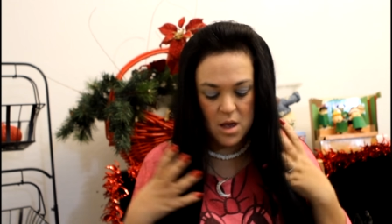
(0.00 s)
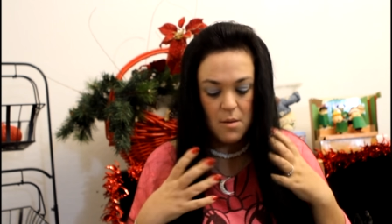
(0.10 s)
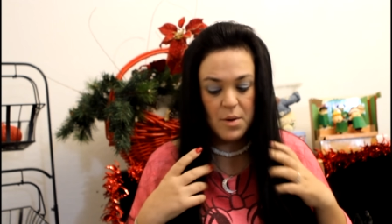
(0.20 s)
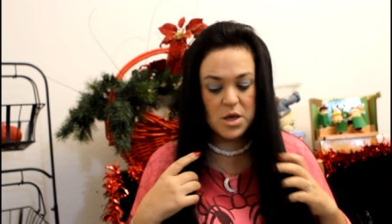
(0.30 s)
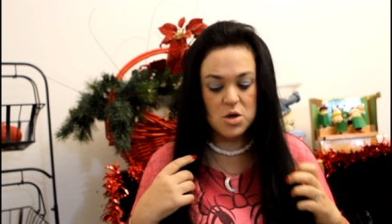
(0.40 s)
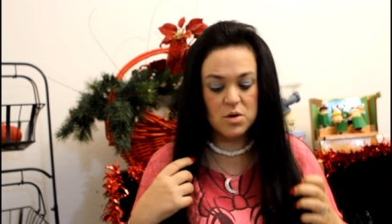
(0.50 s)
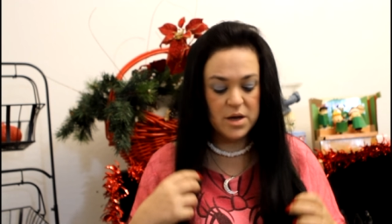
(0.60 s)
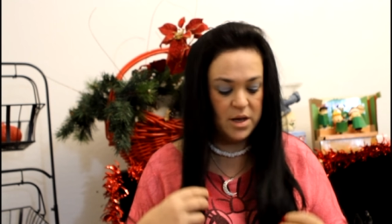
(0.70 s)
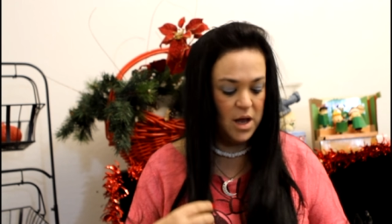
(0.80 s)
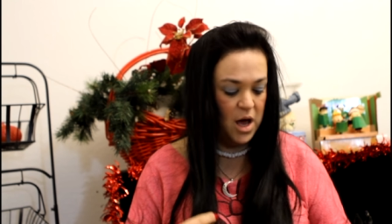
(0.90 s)
But you
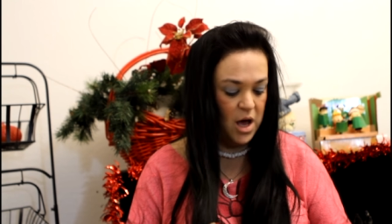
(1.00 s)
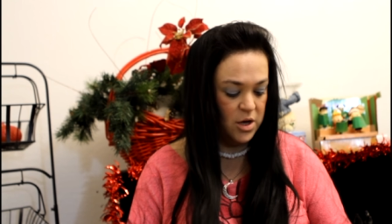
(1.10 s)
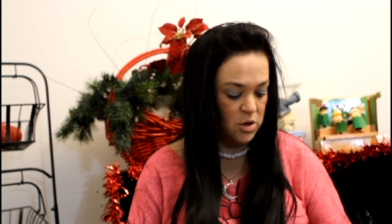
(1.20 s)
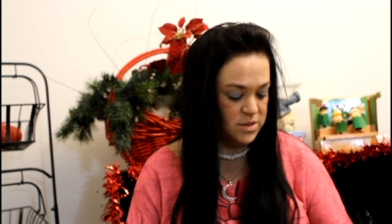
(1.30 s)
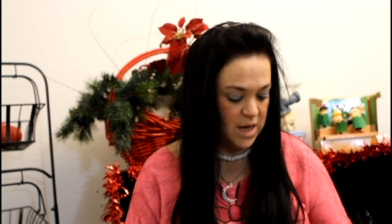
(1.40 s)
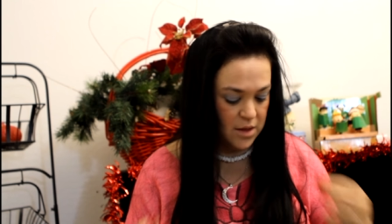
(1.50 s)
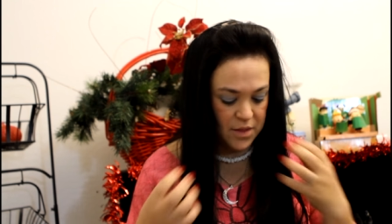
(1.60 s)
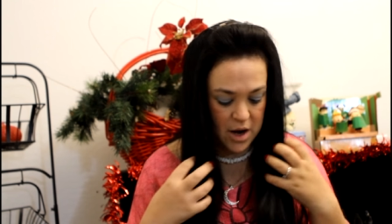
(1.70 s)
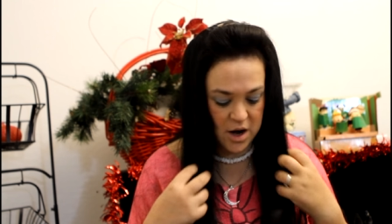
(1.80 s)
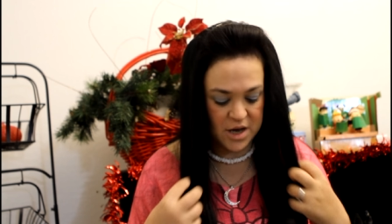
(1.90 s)
can uh, go down
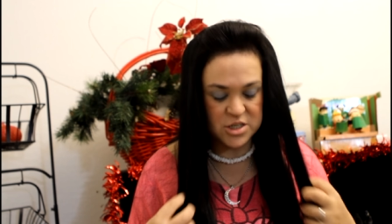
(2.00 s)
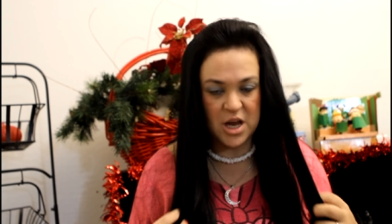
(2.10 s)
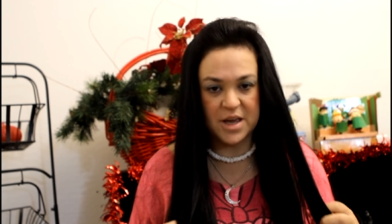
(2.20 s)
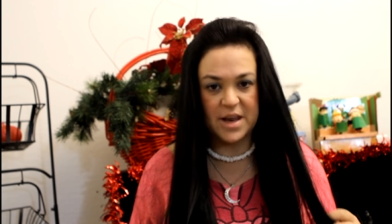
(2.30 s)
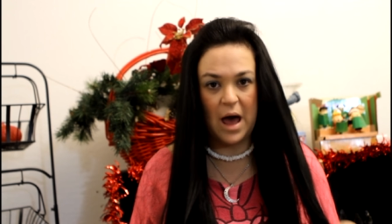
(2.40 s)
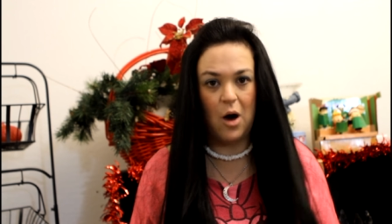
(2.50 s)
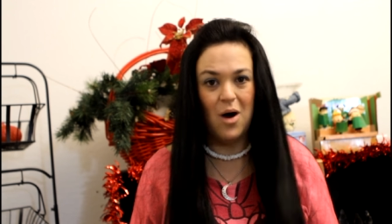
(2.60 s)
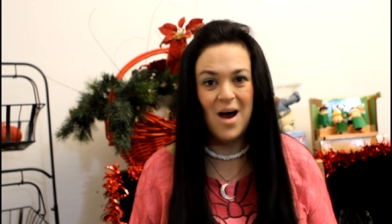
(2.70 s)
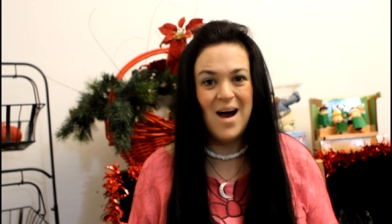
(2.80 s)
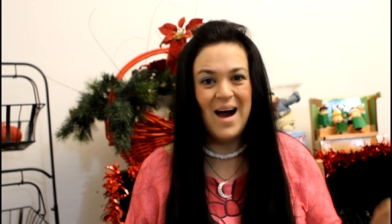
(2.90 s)
there and check it out.
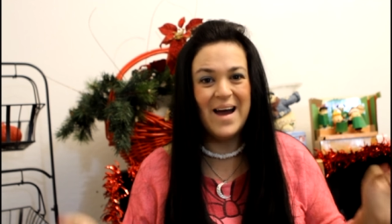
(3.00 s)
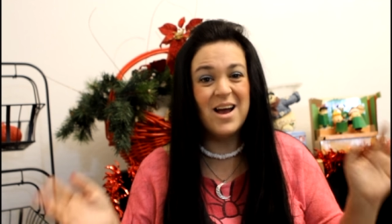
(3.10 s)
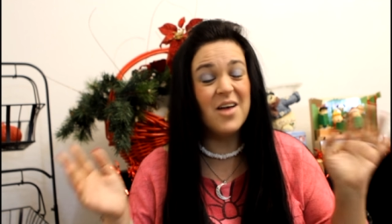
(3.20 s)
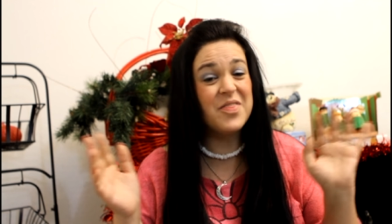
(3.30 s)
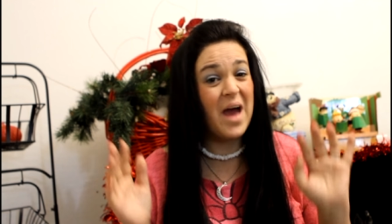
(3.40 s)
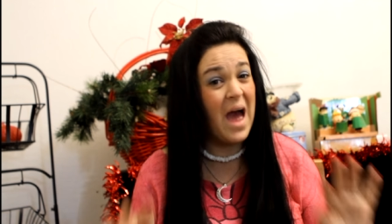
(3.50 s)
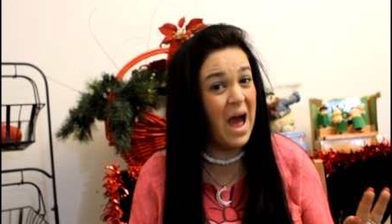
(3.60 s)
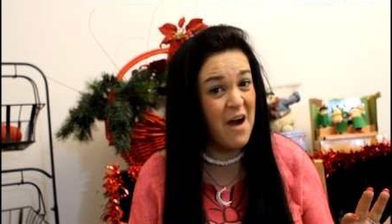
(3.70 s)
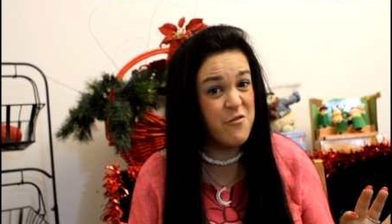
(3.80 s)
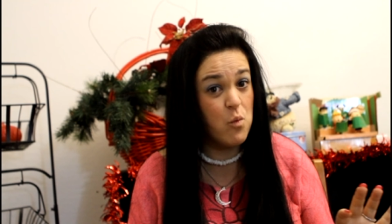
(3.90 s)
I got the
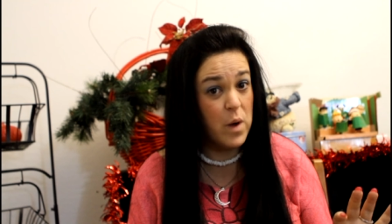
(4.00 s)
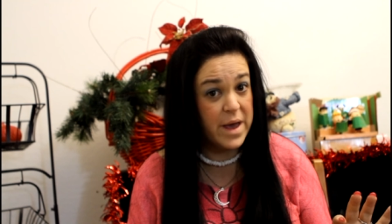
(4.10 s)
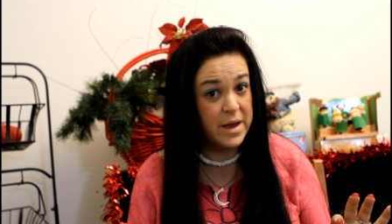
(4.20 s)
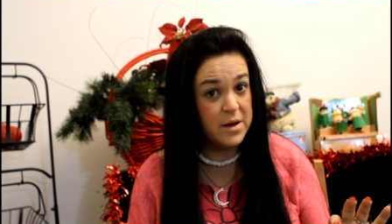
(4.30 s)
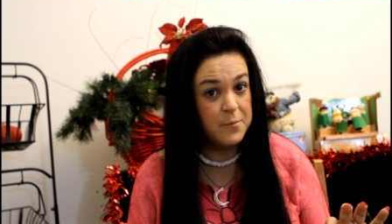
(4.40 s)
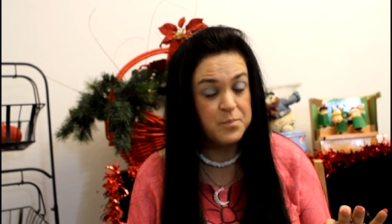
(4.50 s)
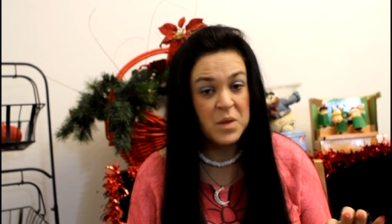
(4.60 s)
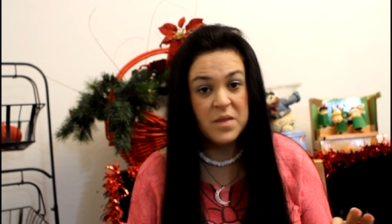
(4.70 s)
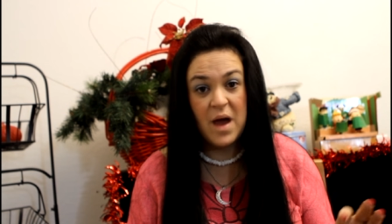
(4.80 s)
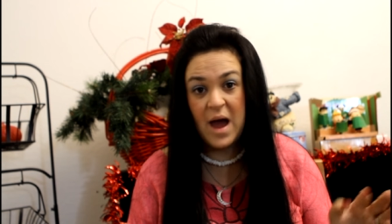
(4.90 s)
half wig.
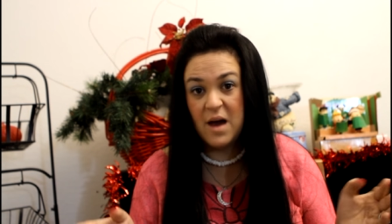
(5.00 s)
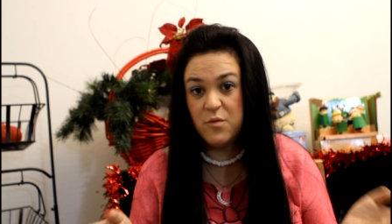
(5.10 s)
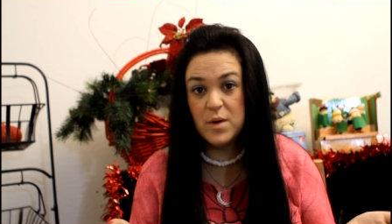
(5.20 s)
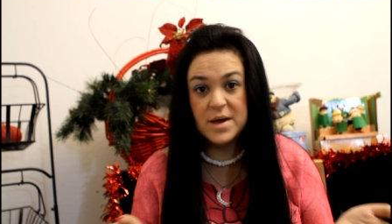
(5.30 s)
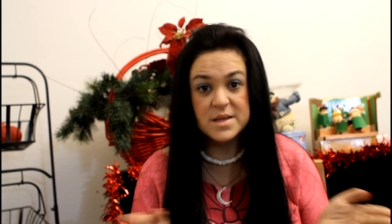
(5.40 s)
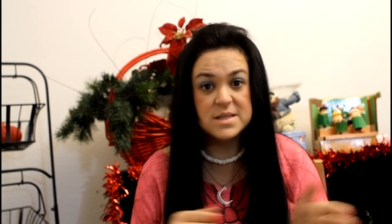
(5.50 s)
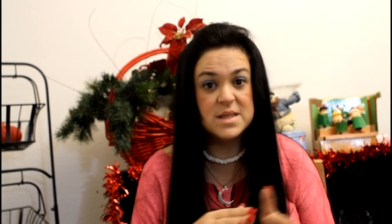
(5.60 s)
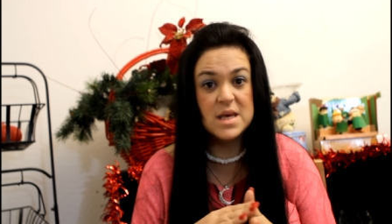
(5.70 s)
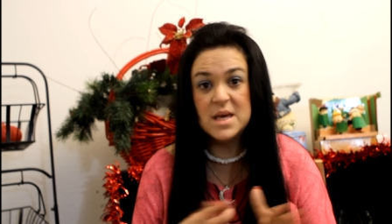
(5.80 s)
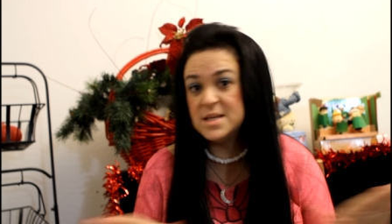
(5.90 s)
The half wig is
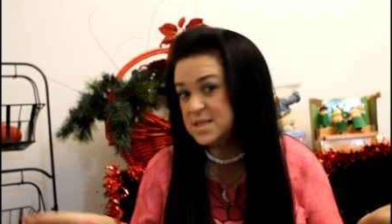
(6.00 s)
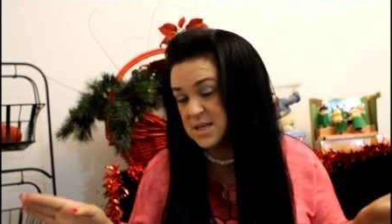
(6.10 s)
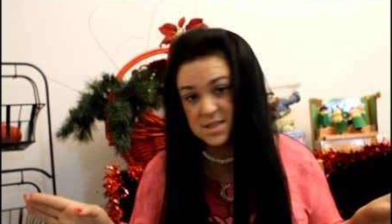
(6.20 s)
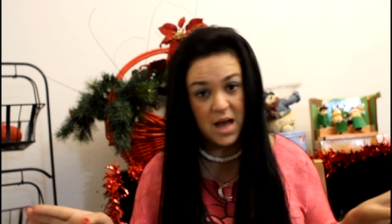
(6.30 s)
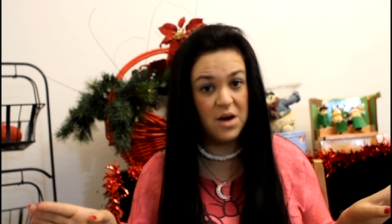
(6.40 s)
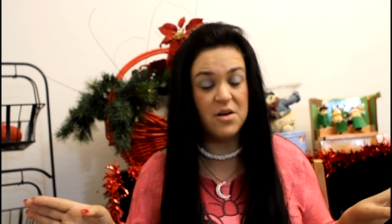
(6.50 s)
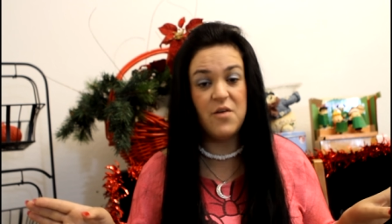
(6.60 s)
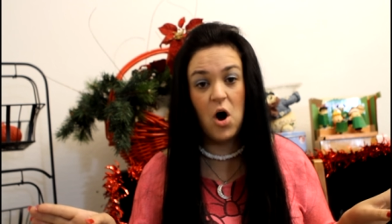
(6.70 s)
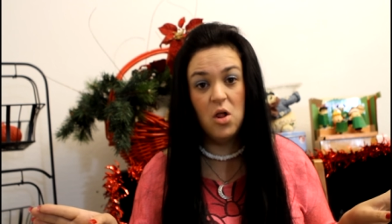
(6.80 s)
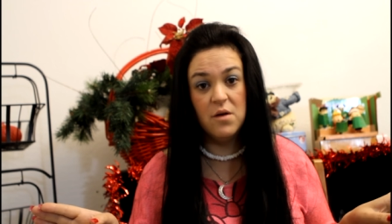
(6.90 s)
the easiest out
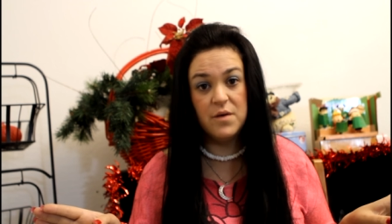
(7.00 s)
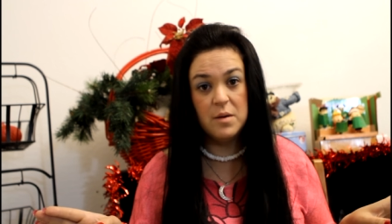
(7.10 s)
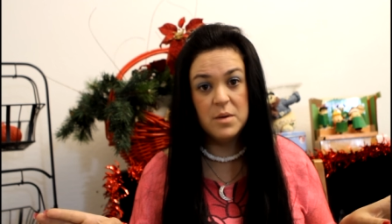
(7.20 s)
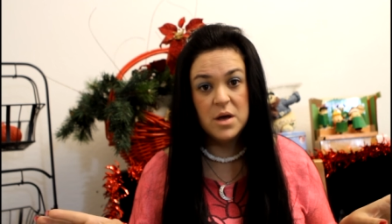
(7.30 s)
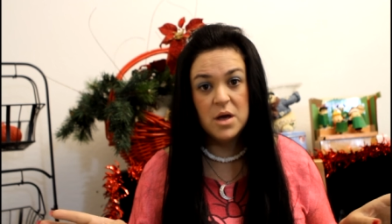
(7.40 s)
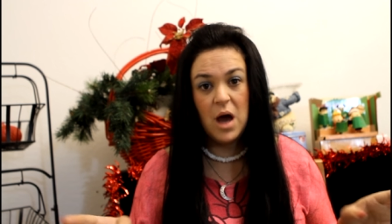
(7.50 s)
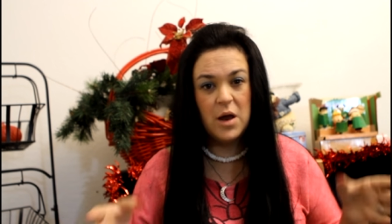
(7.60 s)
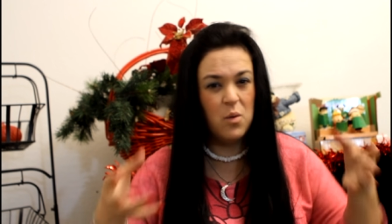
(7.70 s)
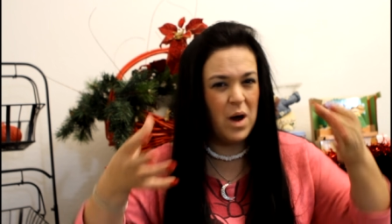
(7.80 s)
of all of them. I don't.